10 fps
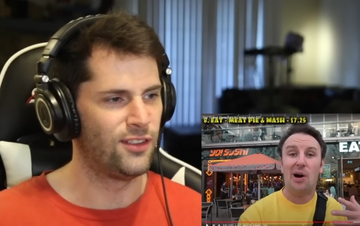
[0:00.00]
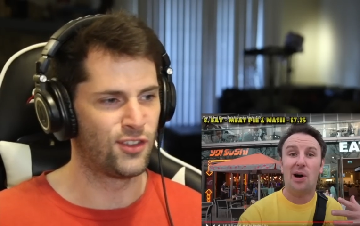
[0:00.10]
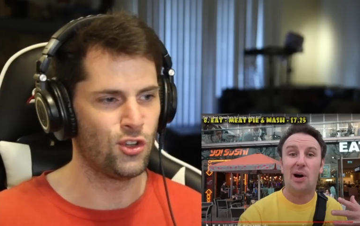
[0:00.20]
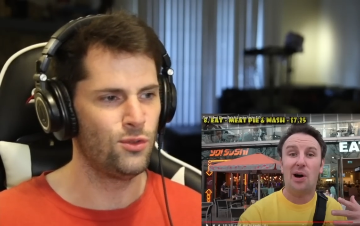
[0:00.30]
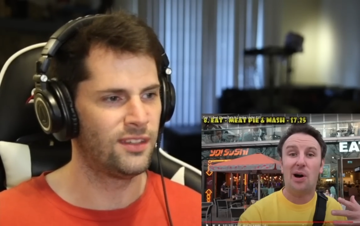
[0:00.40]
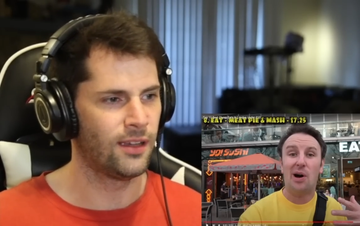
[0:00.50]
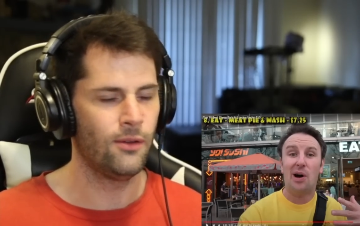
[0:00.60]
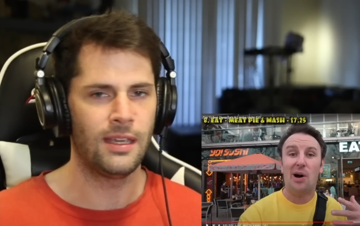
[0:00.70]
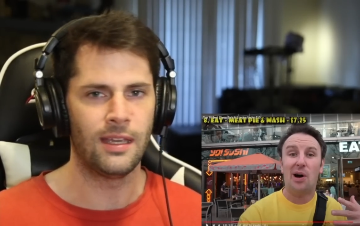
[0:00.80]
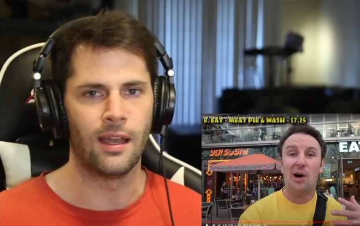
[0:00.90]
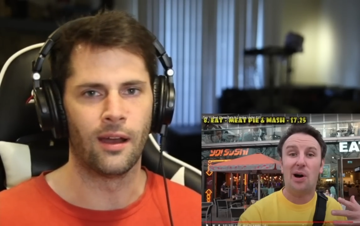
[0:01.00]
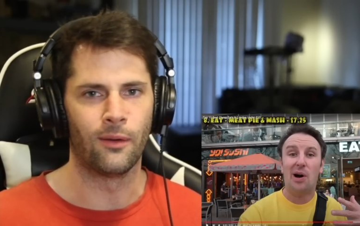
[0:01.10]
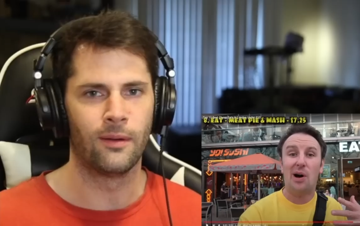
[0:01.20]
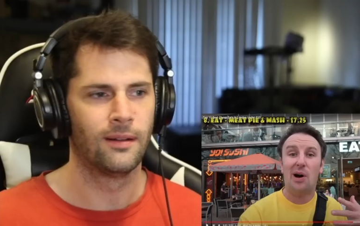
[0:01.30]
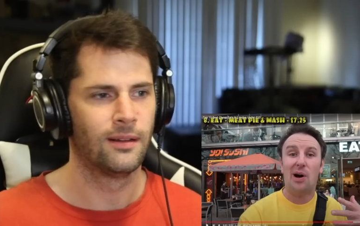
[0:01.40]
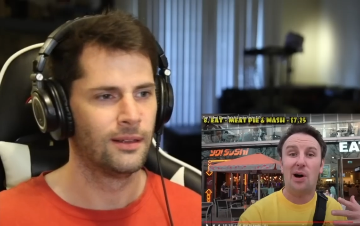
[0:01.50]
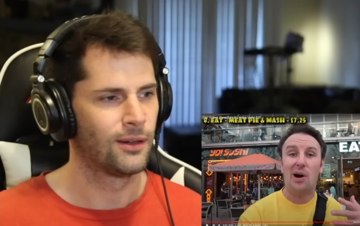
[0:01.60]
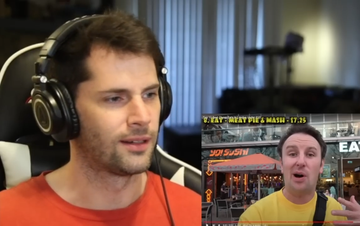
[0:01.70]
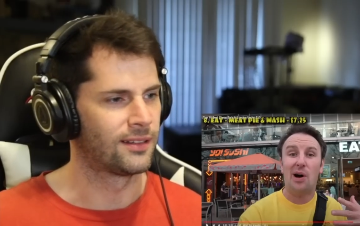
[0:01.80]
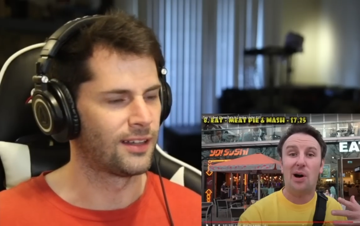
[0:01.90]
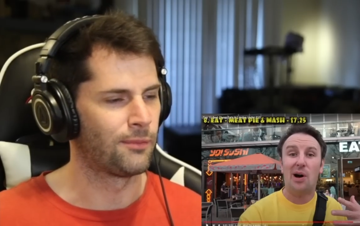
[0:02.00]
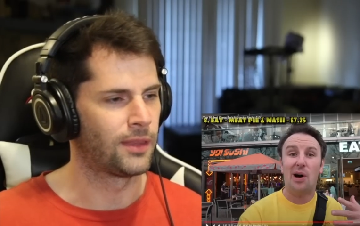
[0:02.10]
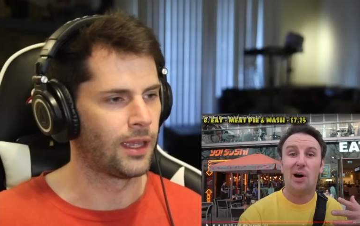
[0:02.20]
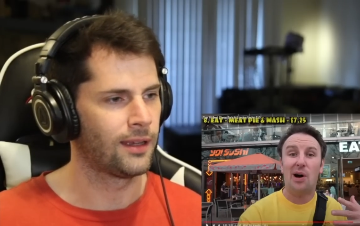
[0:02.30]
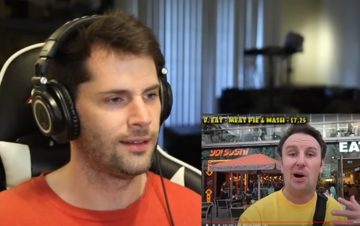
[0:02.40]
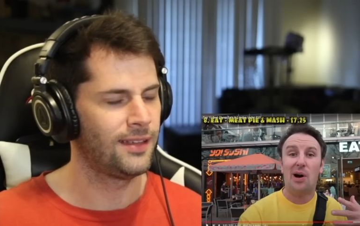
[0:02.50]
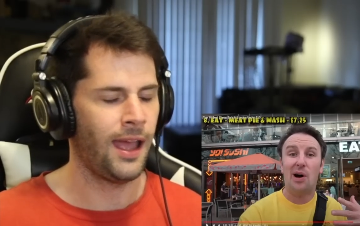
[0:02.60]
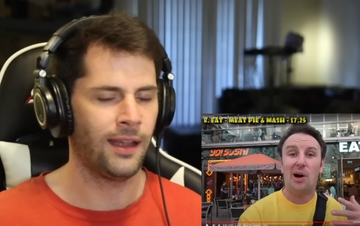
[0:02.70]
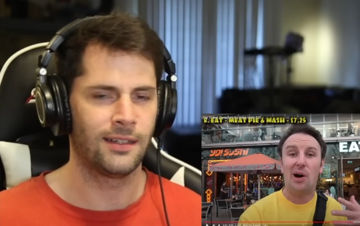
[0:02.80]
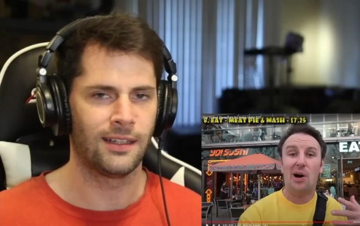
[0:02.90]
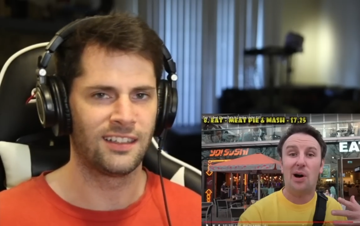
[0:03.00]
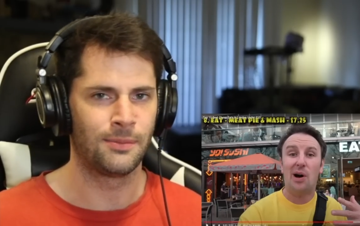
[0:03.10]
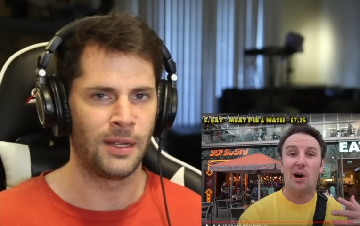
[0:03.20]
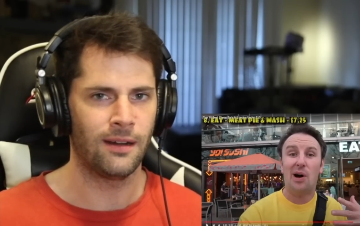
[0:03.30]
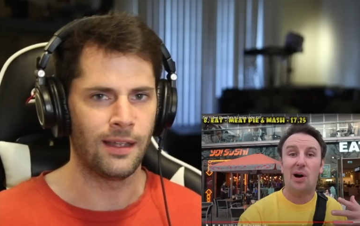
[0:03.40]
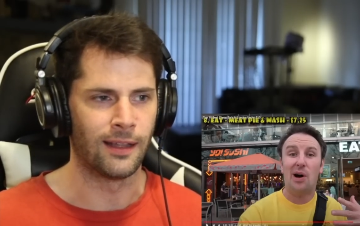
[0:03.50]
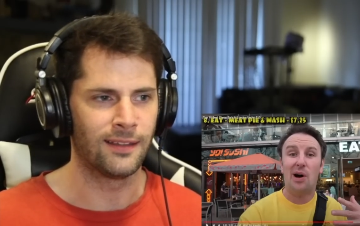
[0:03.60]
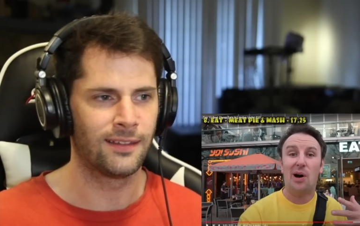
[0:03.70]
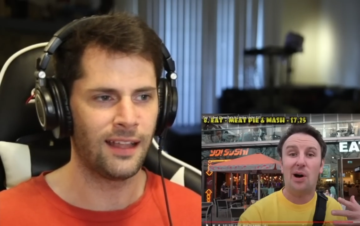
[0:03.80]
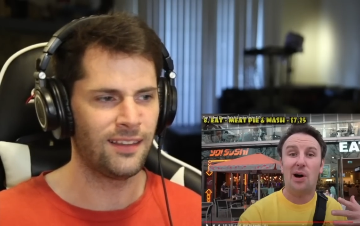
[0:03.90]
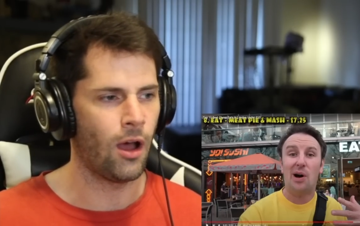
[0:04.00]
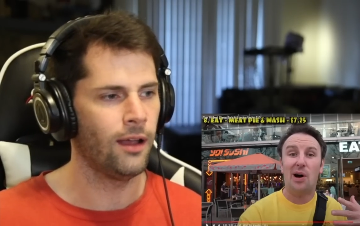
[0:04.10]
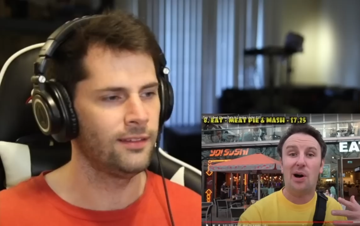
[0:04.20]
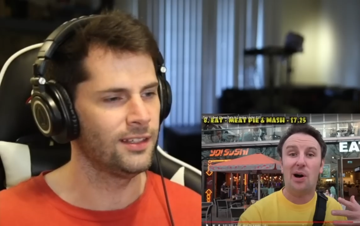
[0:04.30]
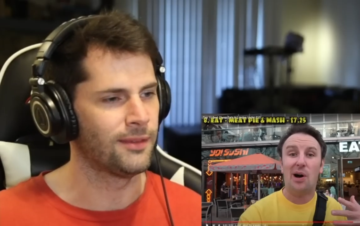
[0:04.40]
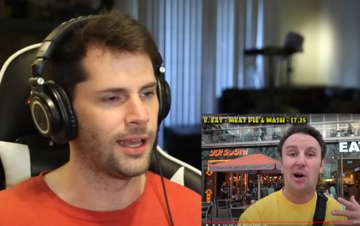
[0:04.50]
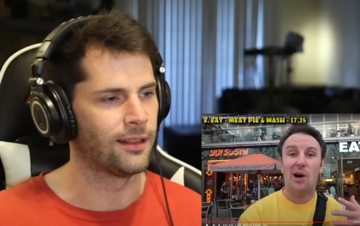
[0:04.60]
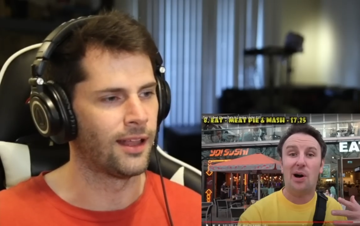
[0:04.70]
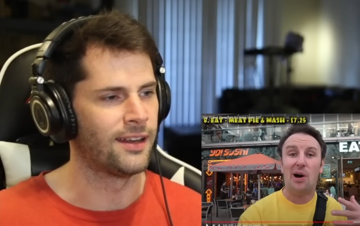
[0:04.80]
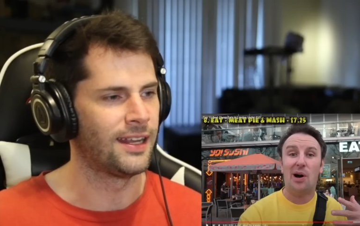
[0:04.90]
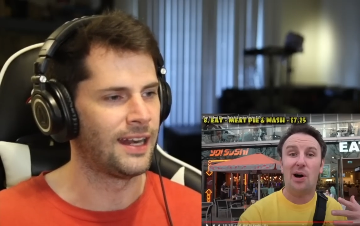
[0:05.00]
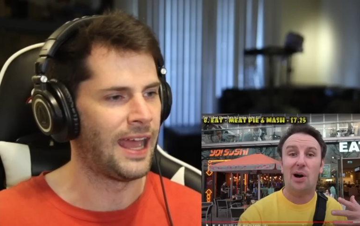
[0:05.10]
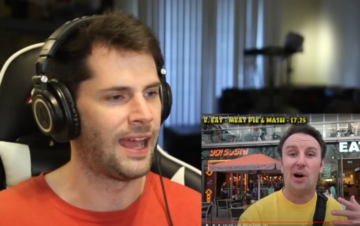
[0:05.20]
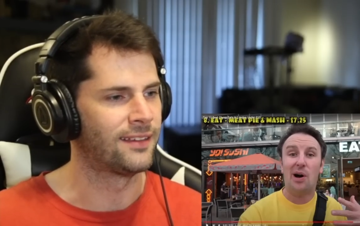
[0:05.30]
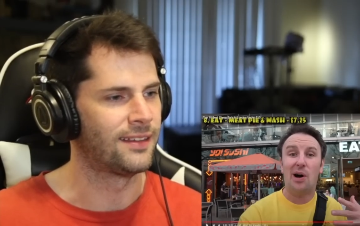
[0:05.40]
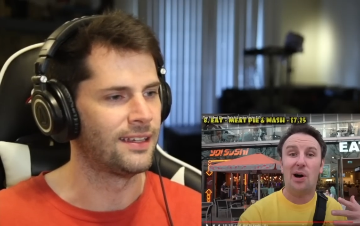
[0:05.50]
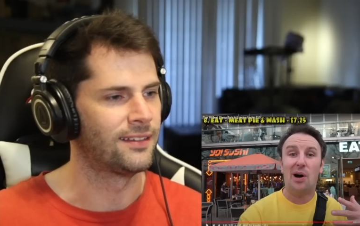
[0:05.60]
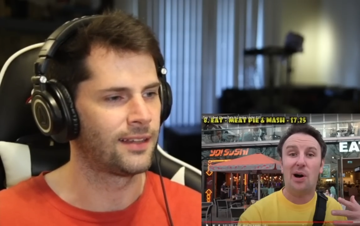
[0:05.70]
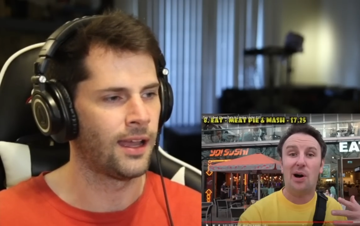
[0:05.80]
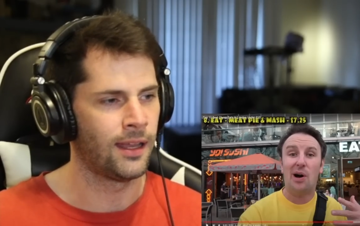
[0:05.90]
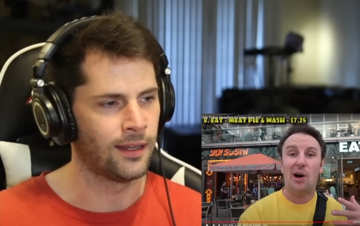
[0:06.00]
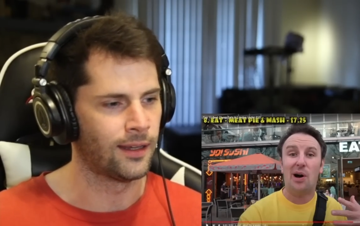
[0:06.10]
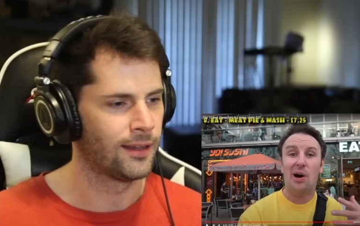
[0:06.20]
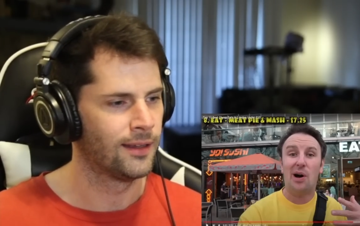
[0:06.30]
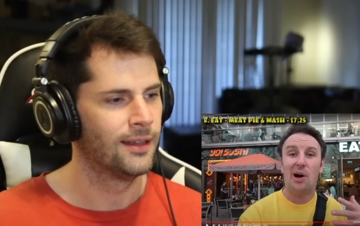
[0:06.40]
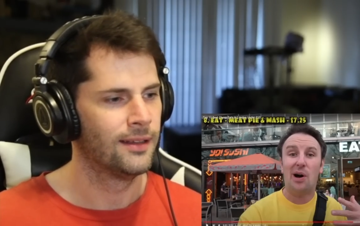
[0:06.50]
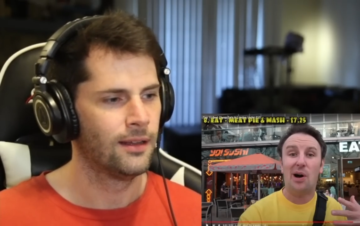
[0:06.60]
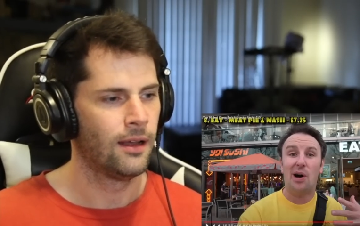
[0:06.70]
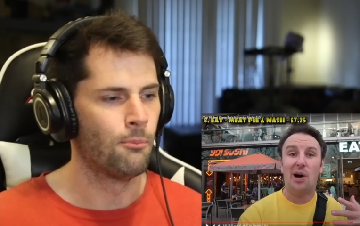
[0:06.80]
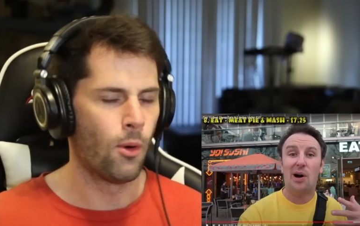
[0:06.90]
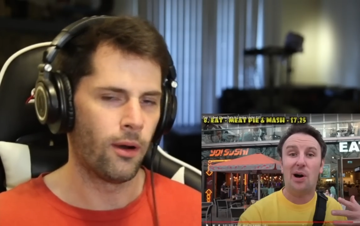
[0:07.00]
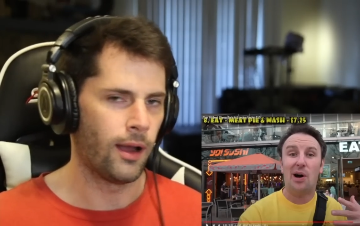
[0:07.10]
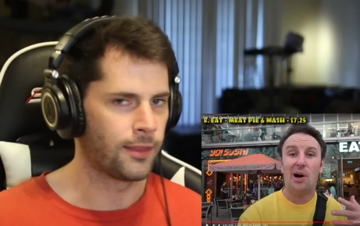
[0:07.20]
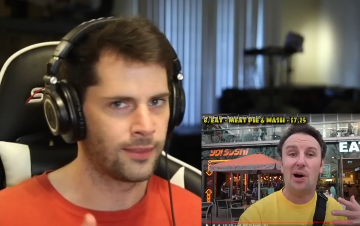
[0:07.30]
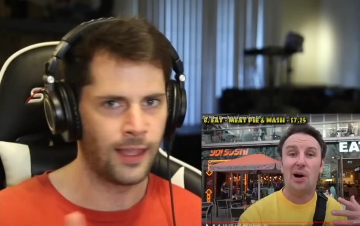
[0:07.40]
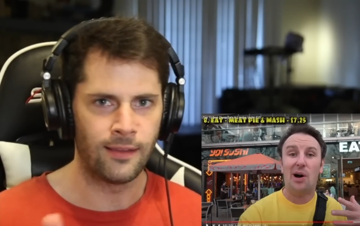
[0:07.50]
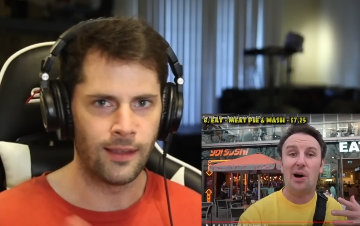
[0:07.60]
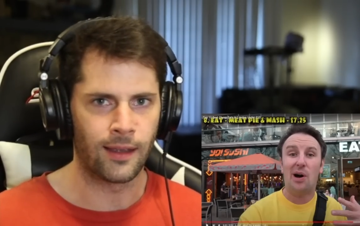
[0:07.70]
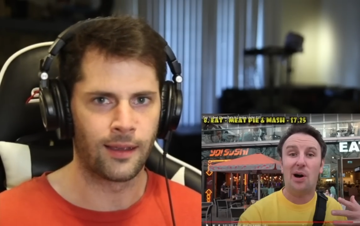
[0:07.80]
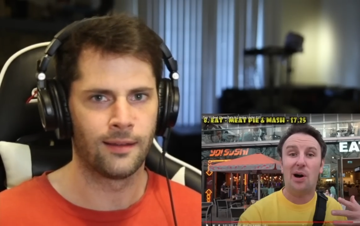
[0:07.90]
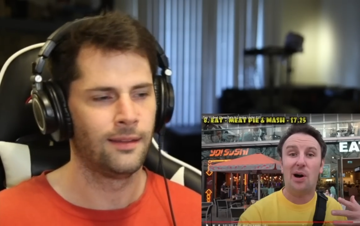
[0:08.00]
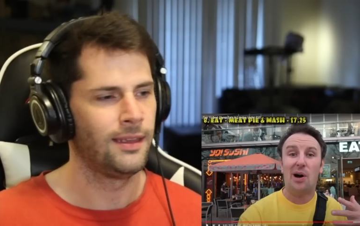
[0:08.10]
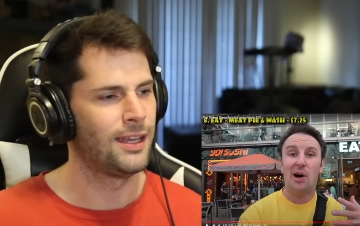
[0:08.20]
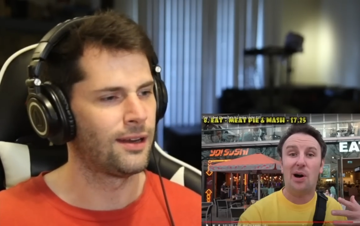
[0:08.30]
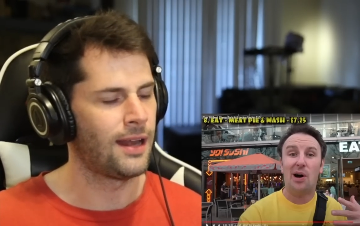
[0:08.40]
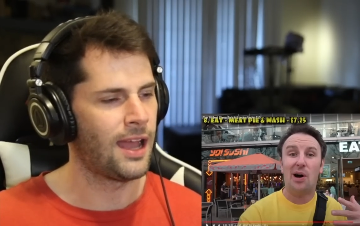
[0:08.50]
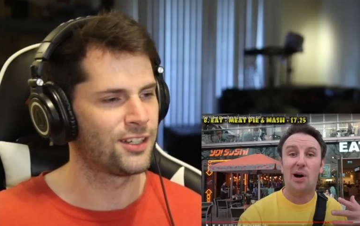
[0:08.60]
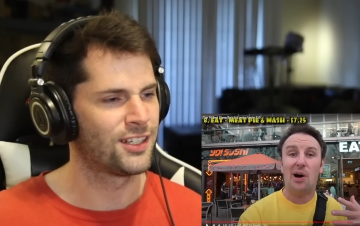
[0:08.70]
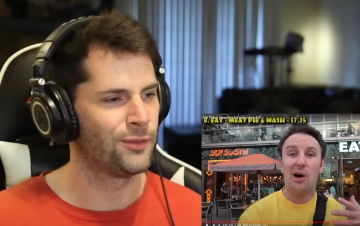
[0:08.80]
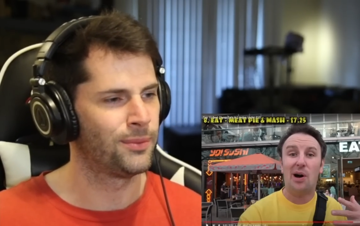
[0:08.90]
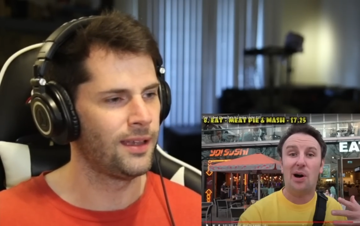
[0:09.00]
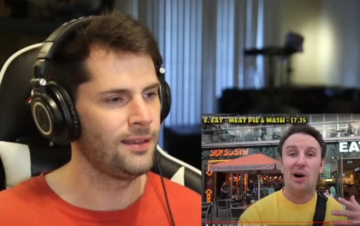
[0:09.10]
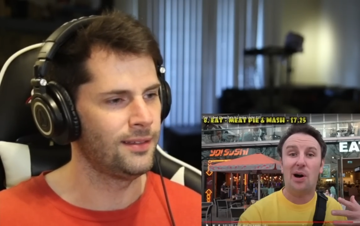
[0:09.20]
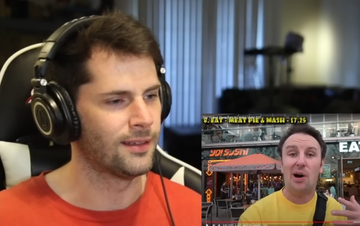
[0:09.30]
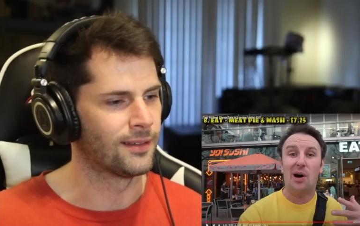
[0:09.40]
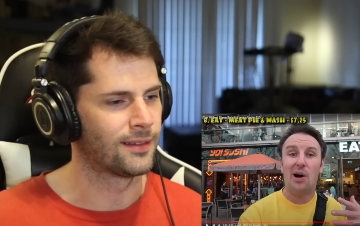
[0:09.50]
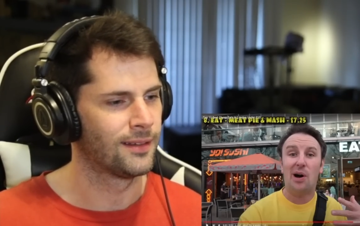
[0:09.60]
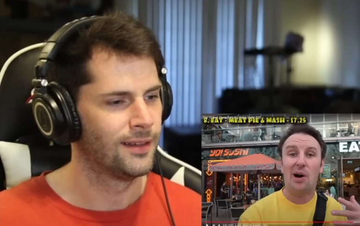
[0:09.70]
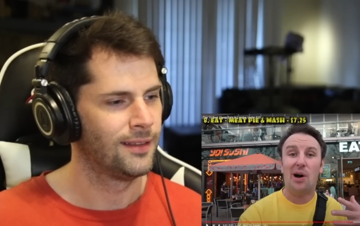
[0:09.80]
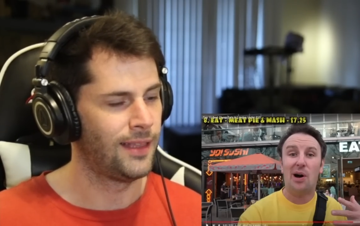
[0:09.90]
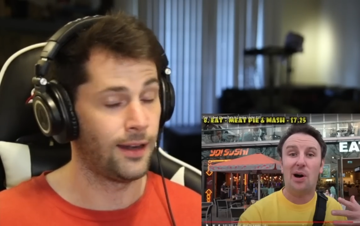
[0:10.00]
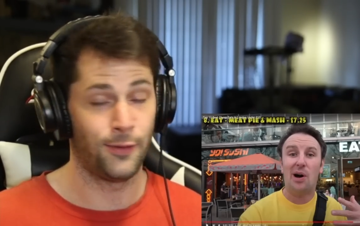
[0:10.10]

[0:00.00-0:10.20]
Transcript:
Speaker 1: to Tokyo or something to actually experience. That's awesome that London has these kind of more authentic international places that